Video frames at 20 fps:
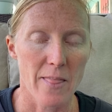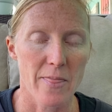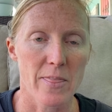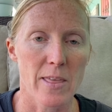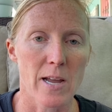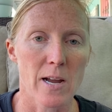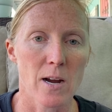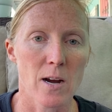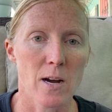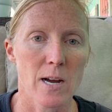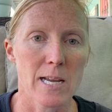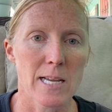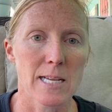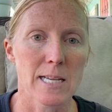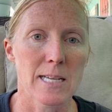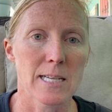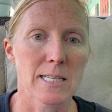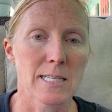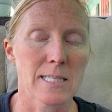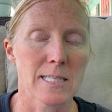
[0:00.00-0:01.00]
There
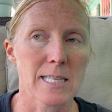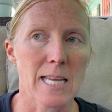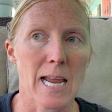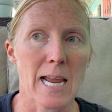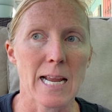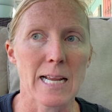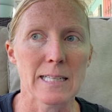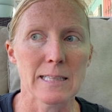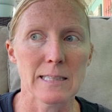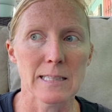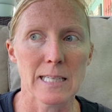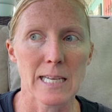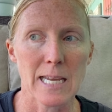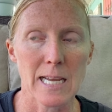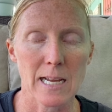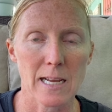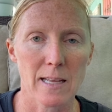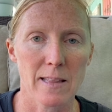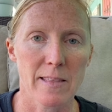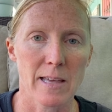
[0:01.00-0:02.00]
is a
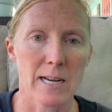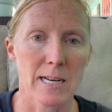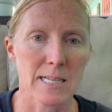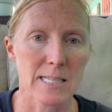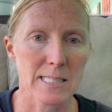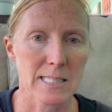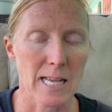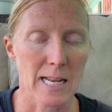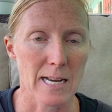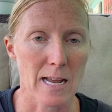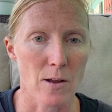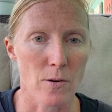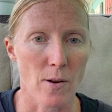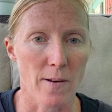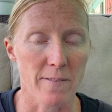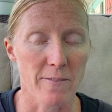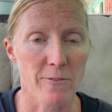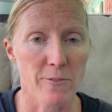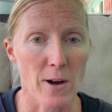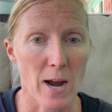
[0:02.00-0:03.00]
link that I sent out
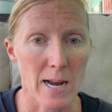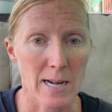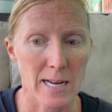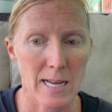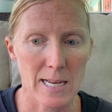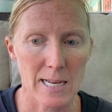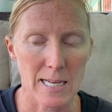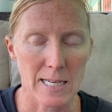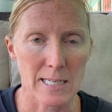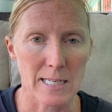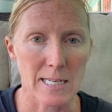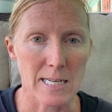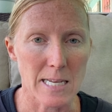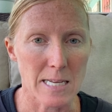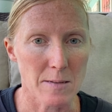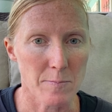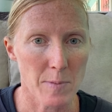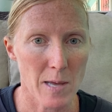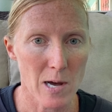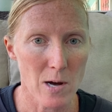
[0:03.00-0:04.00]
on Friday in an
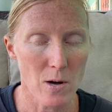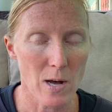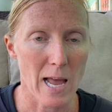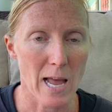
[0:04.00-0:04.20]
email,